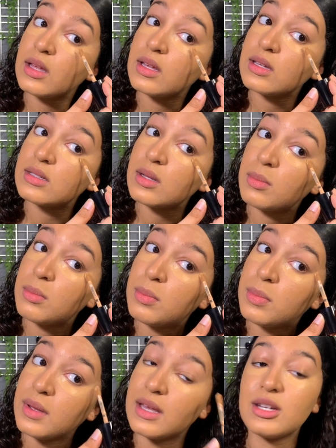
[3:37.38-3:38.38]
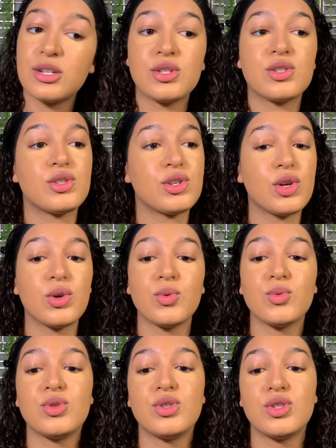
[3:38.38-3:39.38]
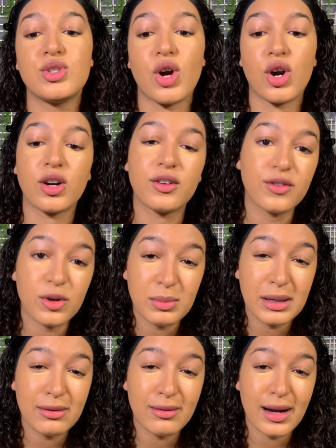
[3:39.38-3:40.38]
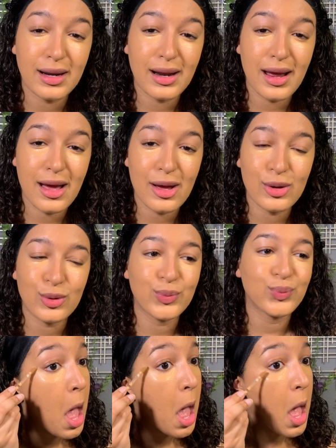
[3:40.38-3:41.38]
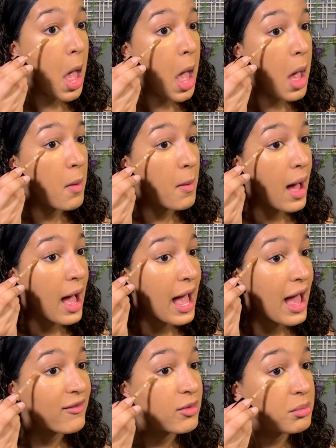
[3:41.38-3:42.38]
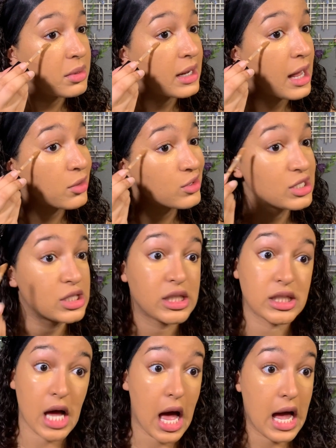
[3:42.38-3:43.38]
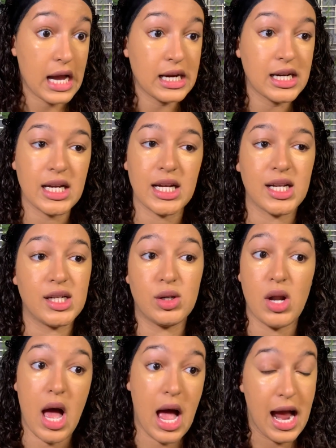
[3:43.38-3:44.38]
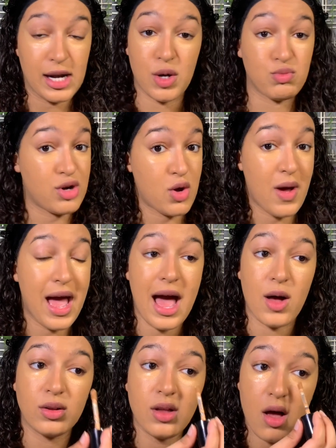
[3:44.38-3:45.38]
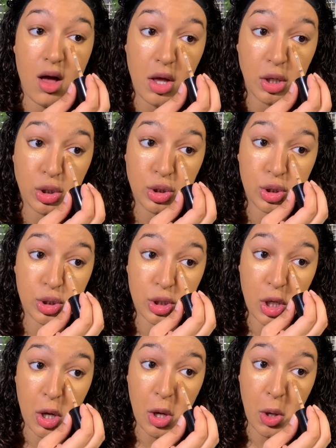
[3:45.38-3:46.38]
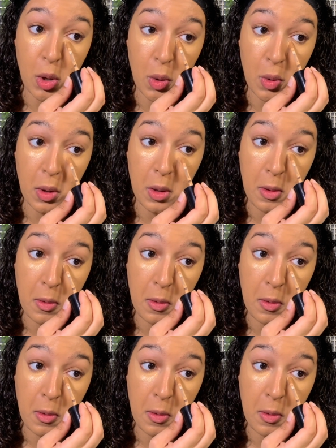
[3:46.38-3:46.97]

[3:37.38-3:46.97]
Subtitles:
is a bit too dark for me right now. I haven't been outside in I don't know how long, so